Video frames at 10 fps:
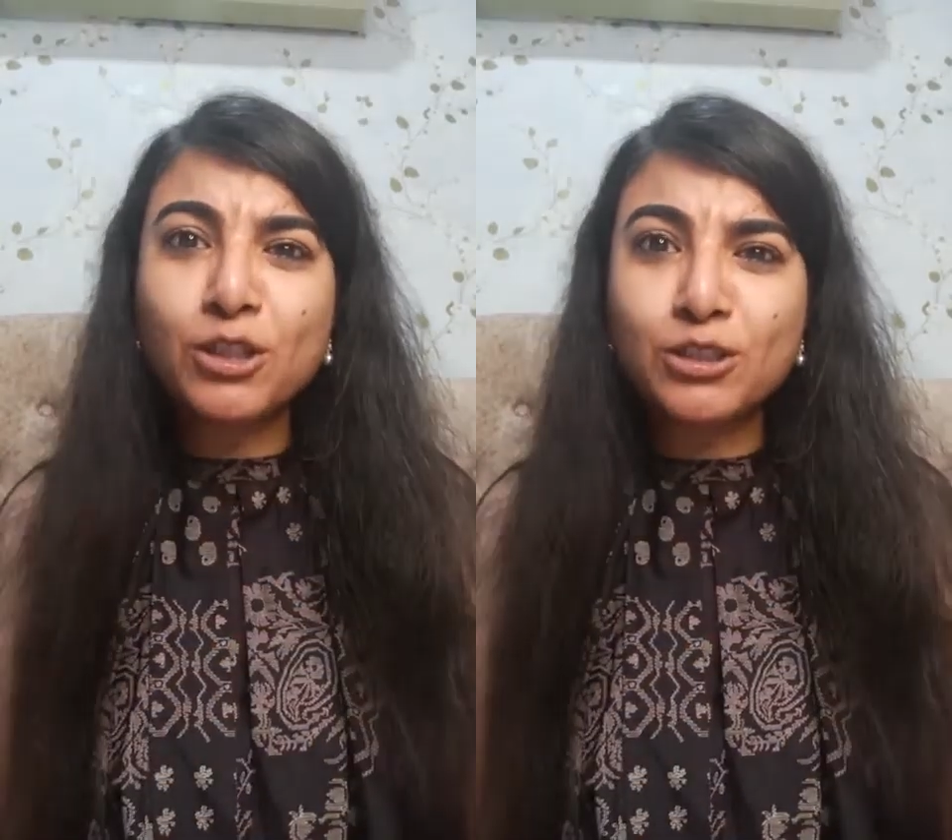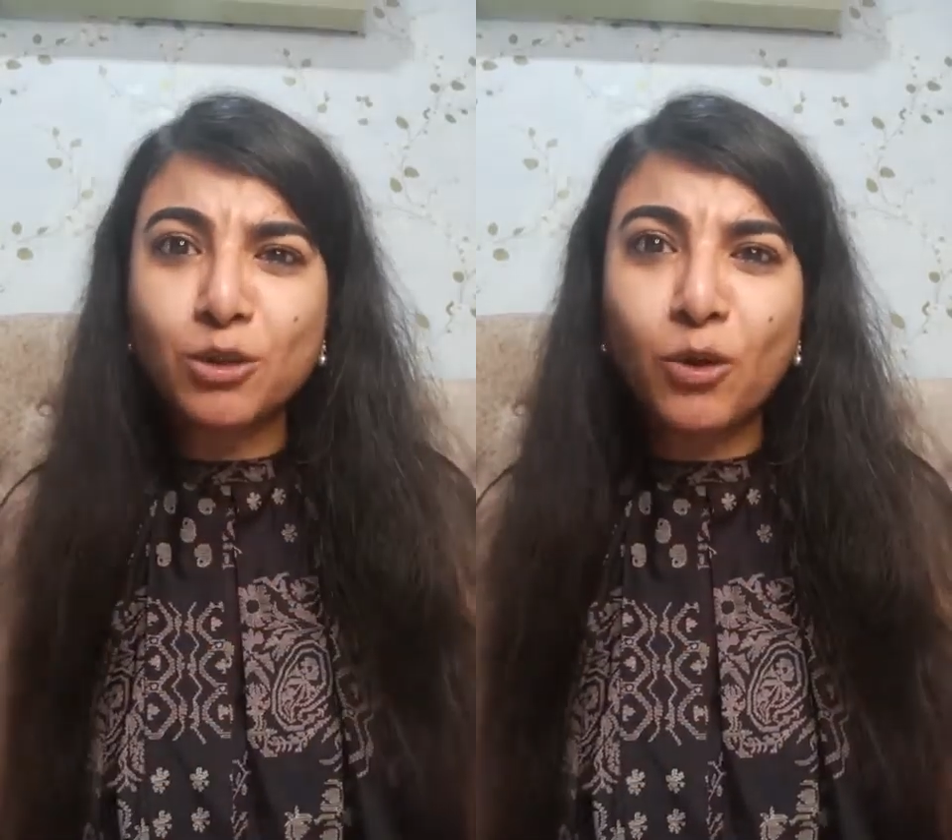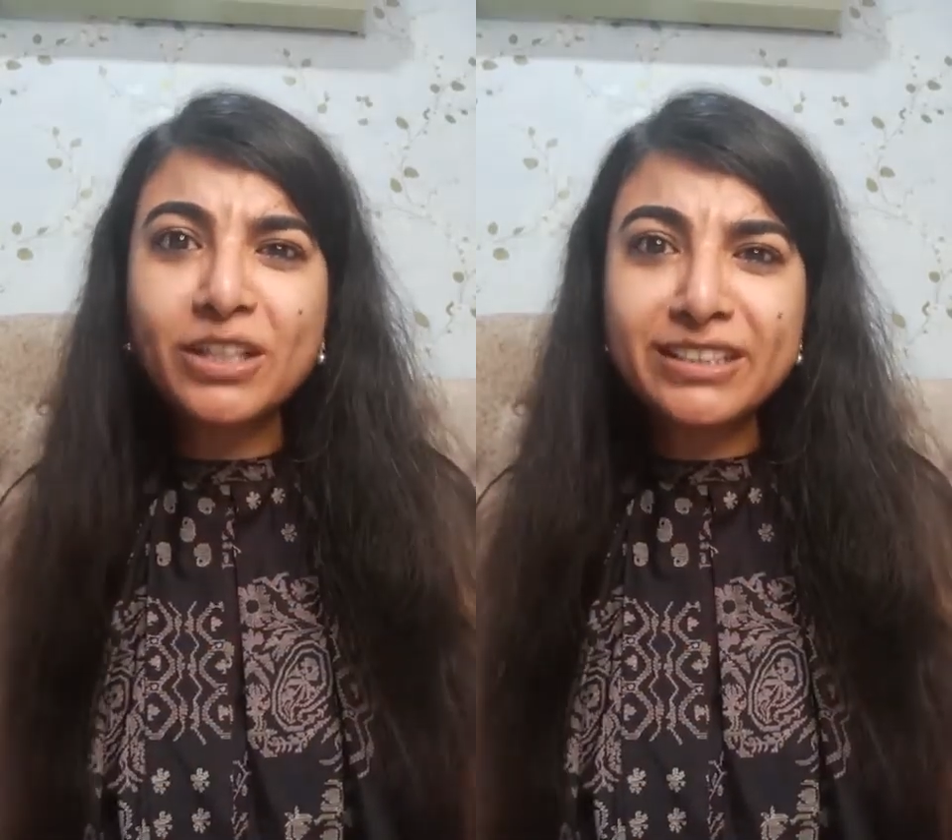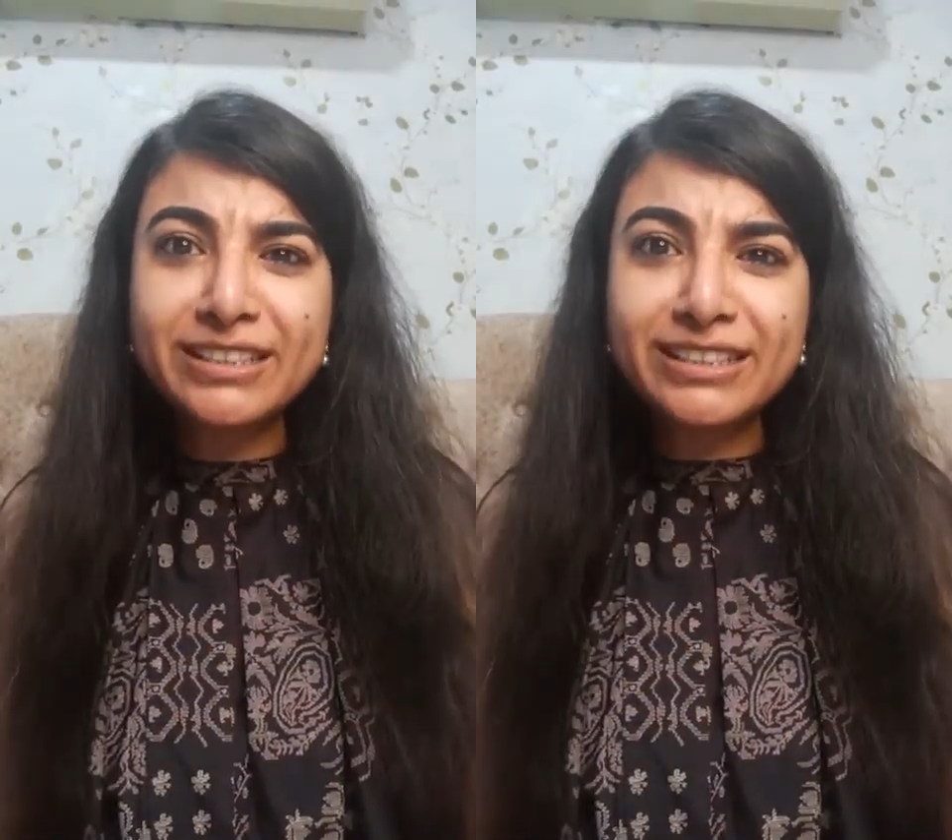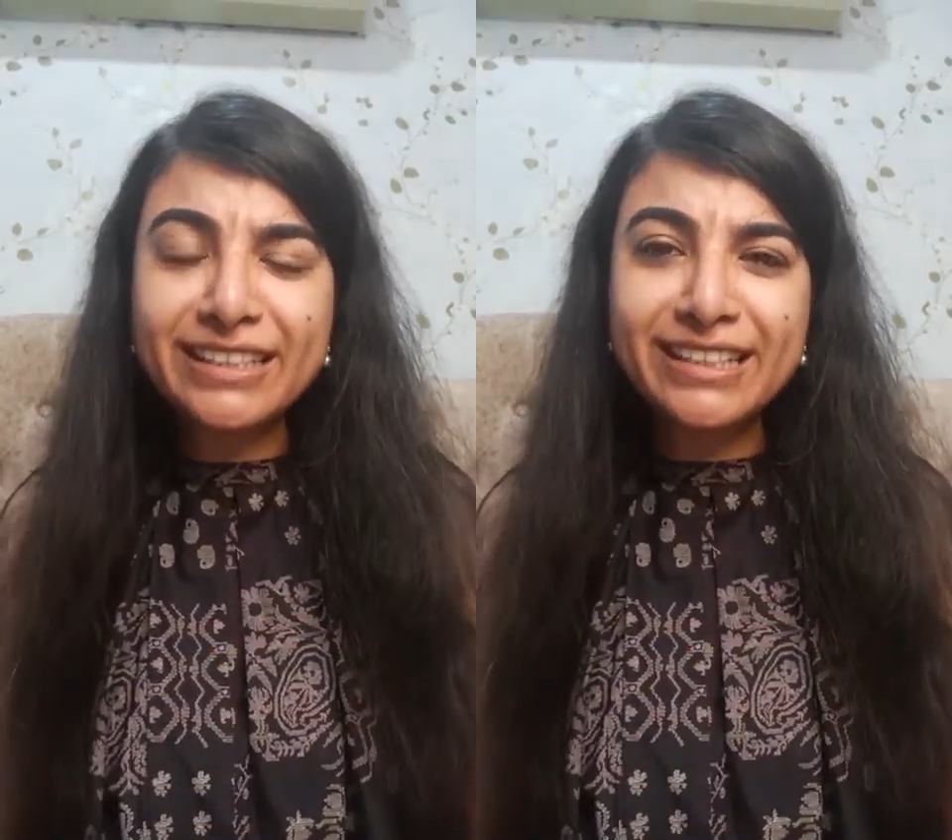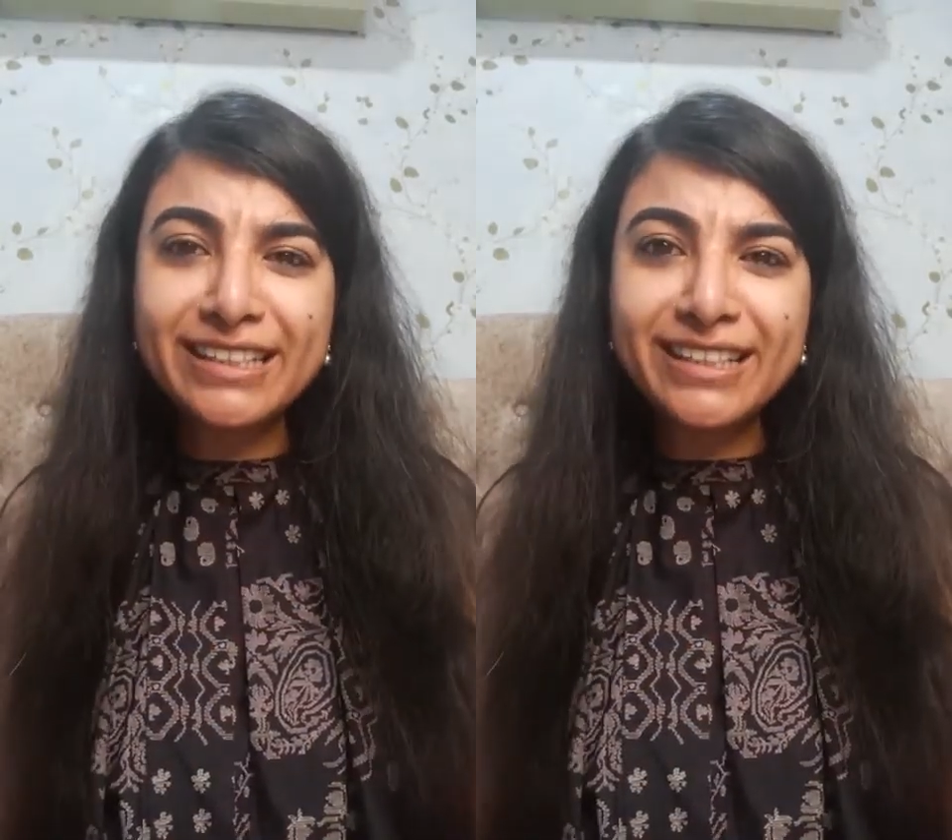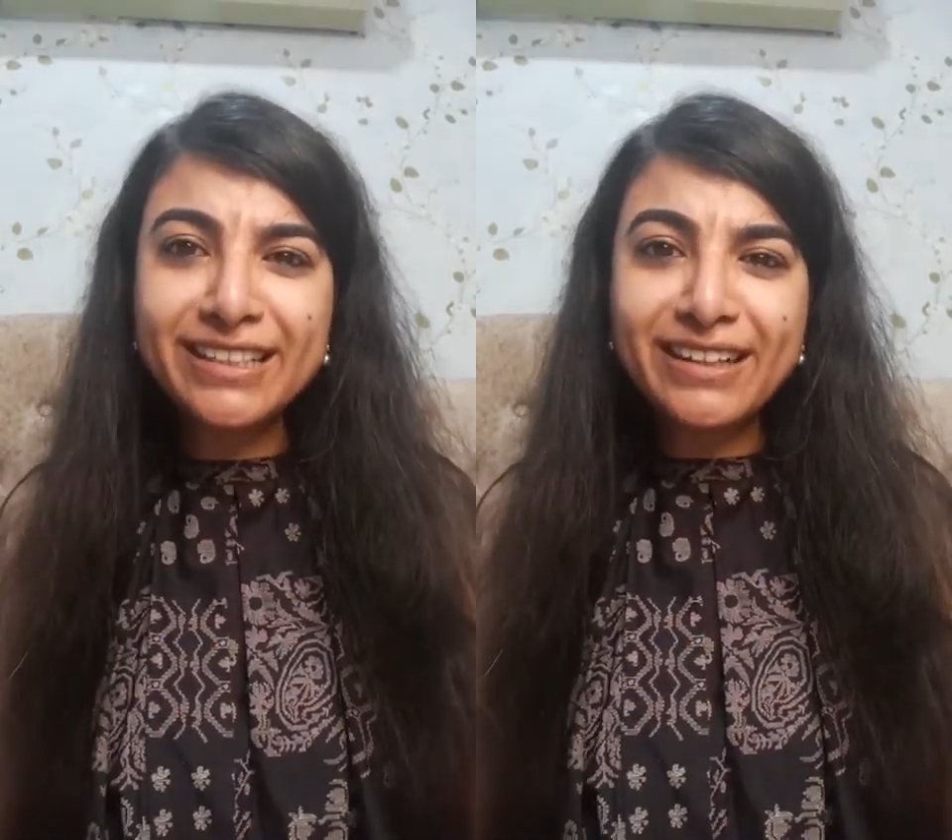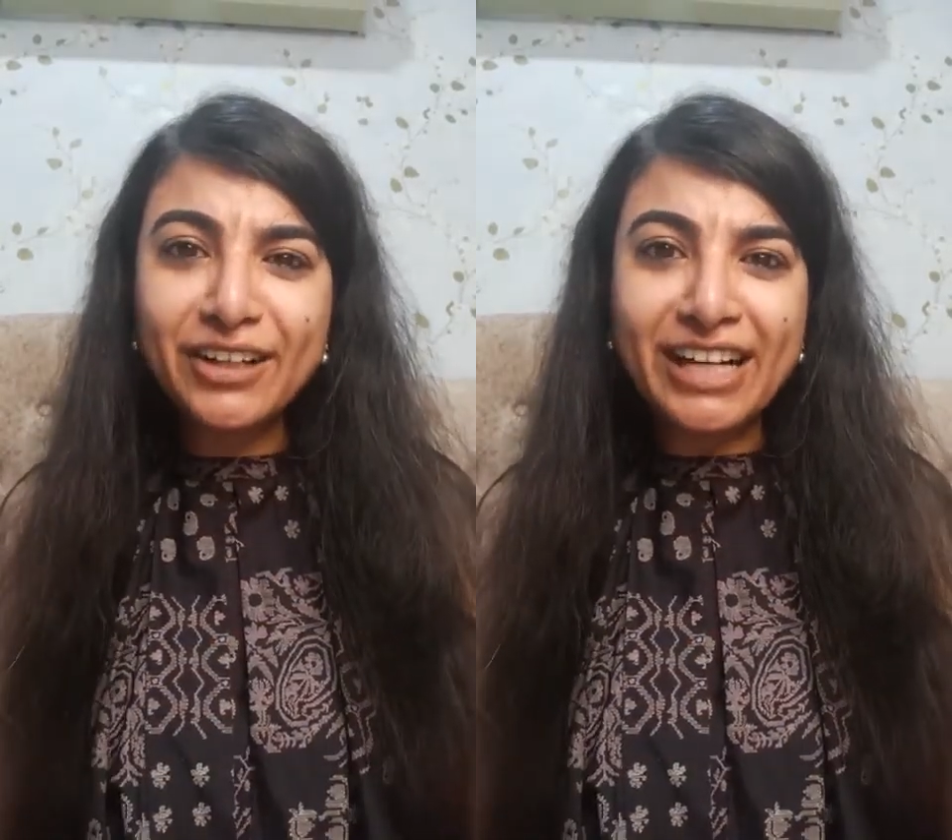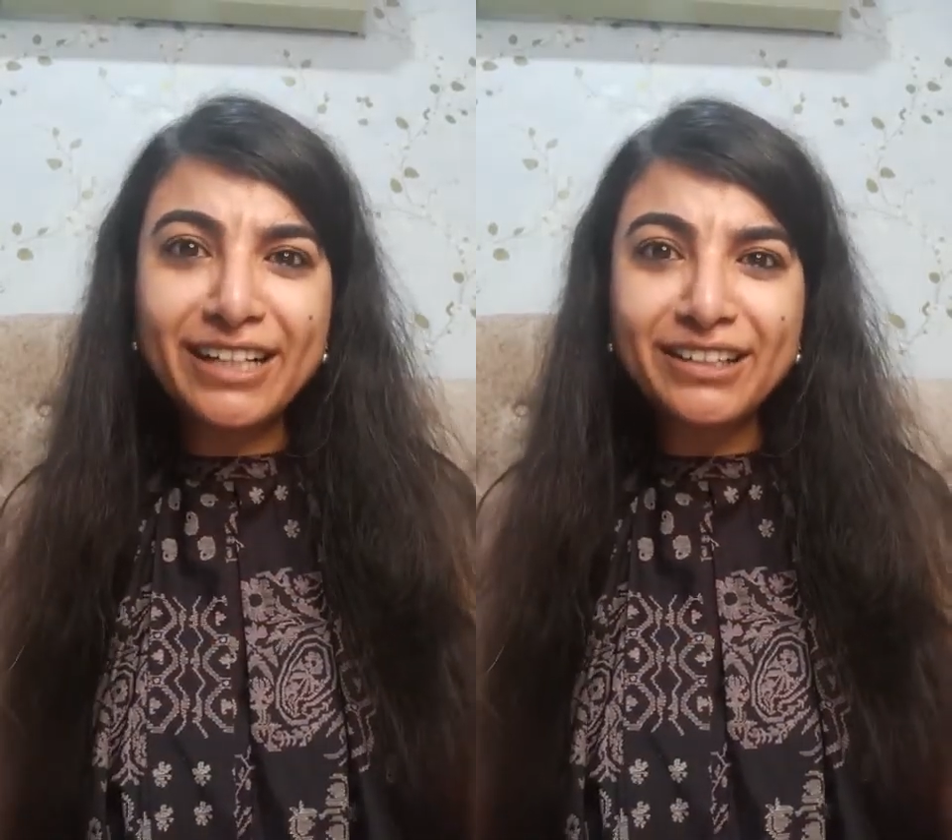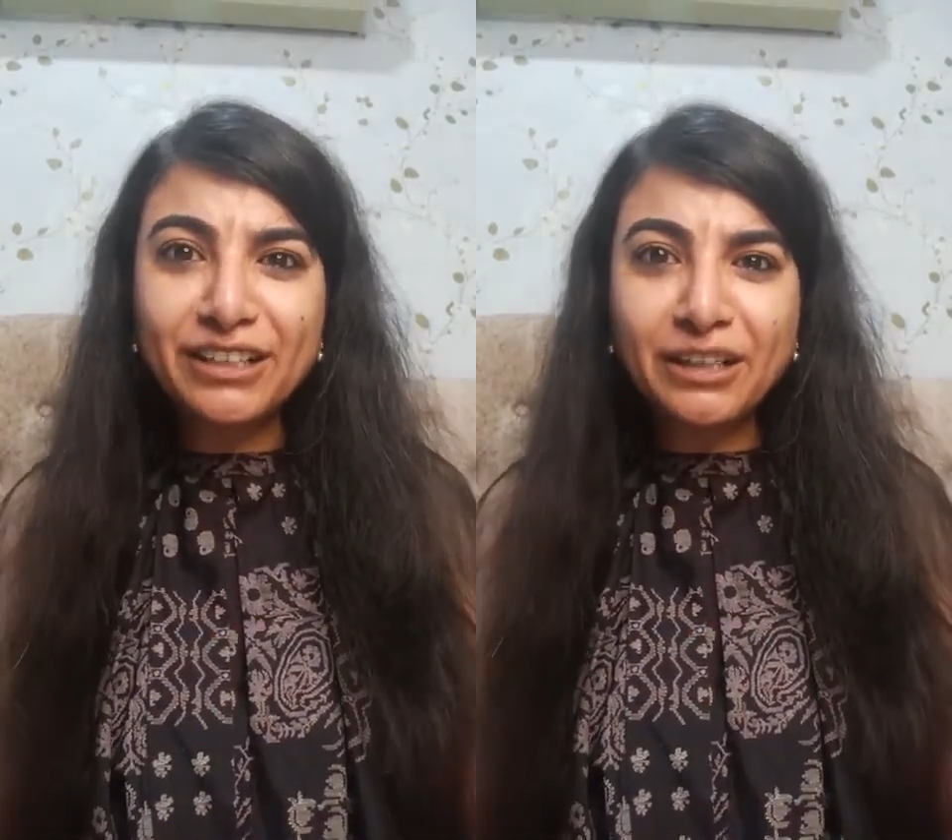source, right?